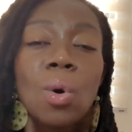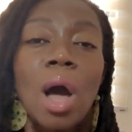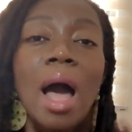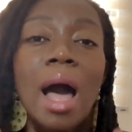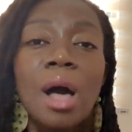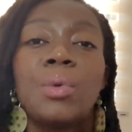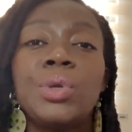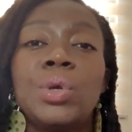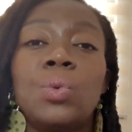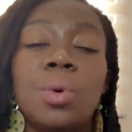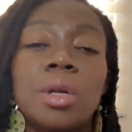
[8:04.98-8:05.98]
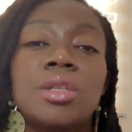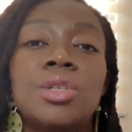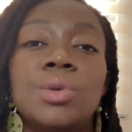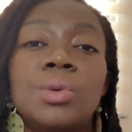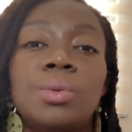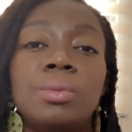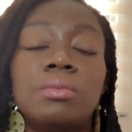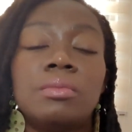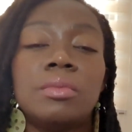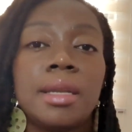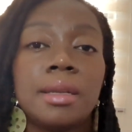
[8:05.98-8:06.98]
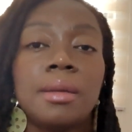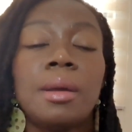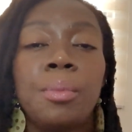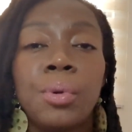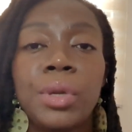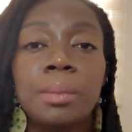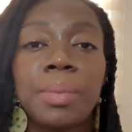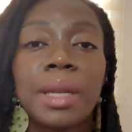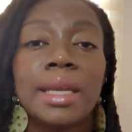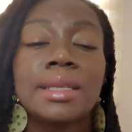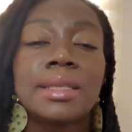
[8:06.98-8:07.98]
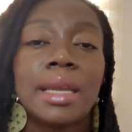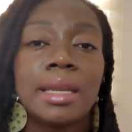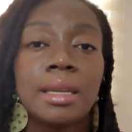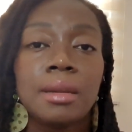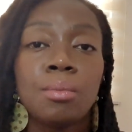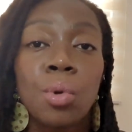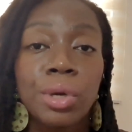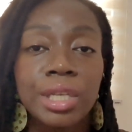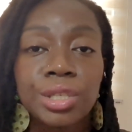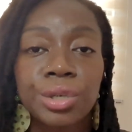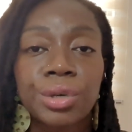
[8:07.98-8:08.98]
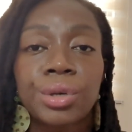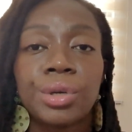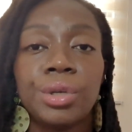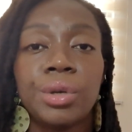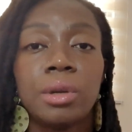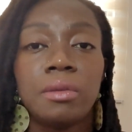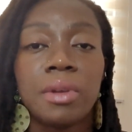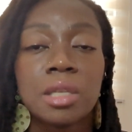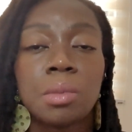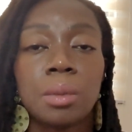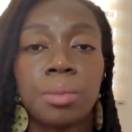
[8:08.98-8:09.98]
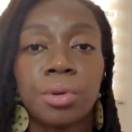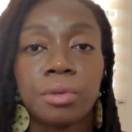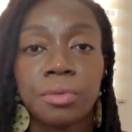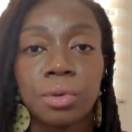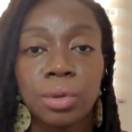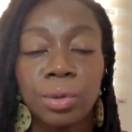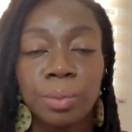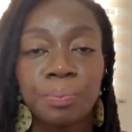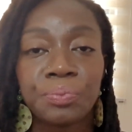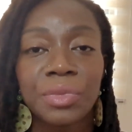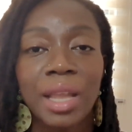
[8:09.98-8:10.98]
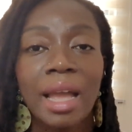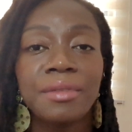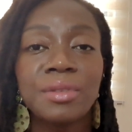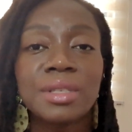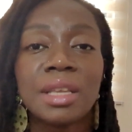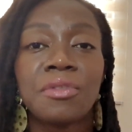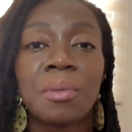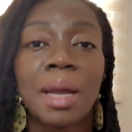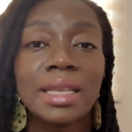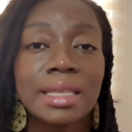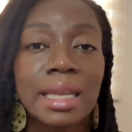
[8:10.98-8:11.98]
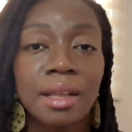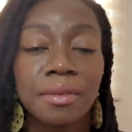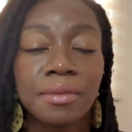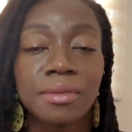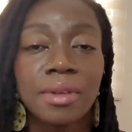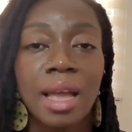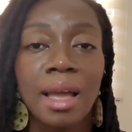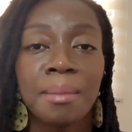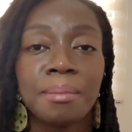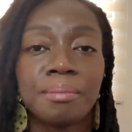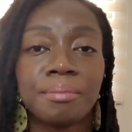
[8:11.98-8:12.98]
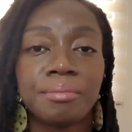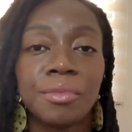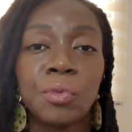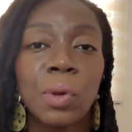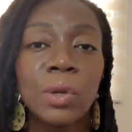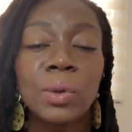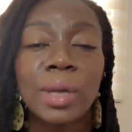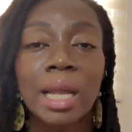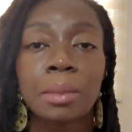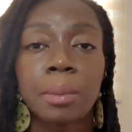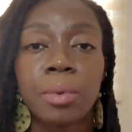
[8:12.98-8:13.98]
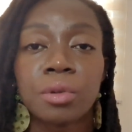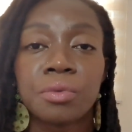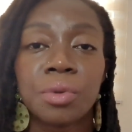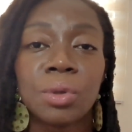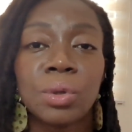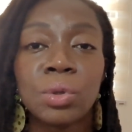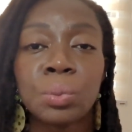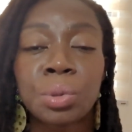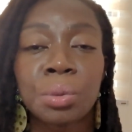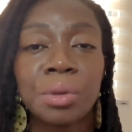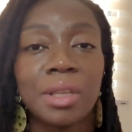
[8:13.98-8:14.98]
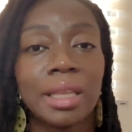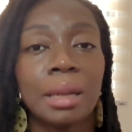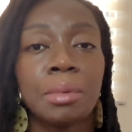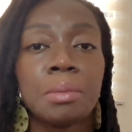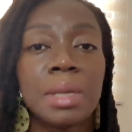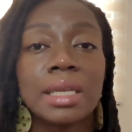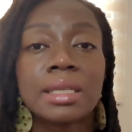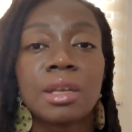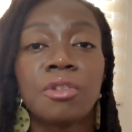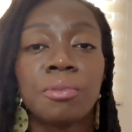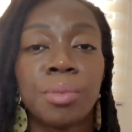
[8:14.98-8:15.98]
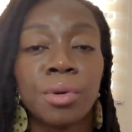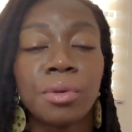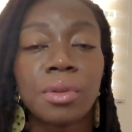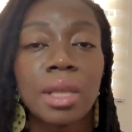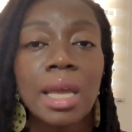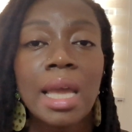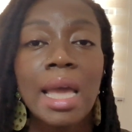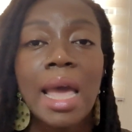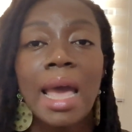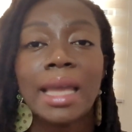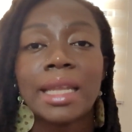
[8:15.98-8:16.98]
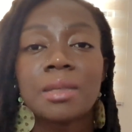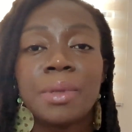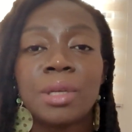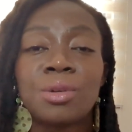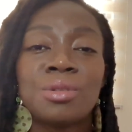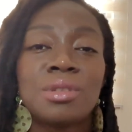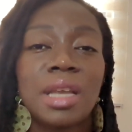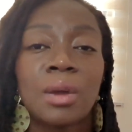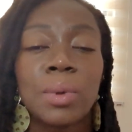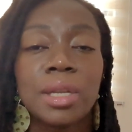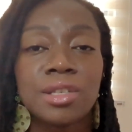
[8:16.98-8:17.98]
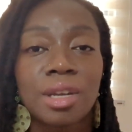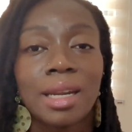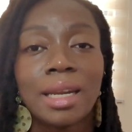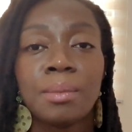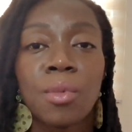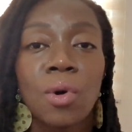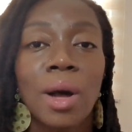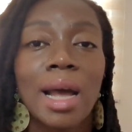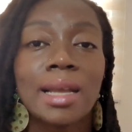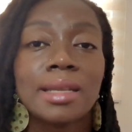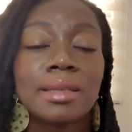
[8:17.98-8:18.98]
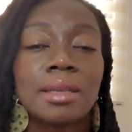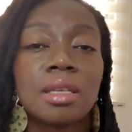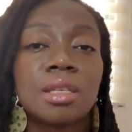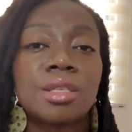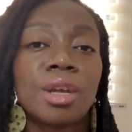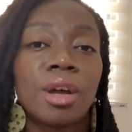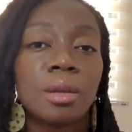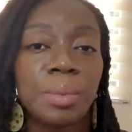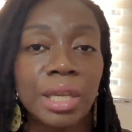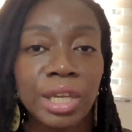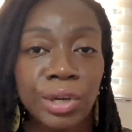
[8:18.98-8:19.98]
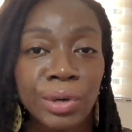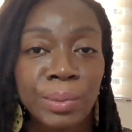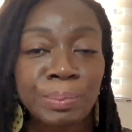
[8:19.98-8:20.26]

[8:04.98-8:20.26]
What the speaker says: how you want to put in place and monitor your investment portfolio. I have to say for myself, when you look at my portfolio, you probably think that I'm a mix of both. And that's because I really started more as a stock picker,